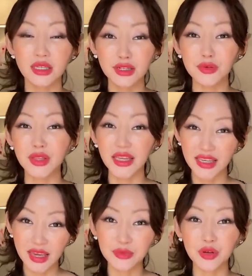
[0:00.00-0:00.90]
here when I
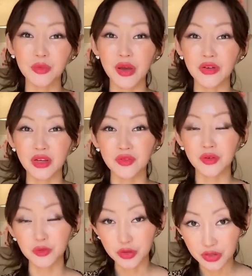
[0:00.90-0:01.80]
came to America
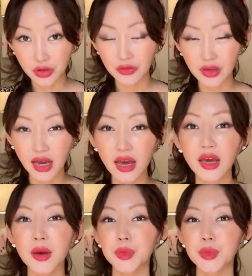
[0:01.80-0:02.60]
from North Korea.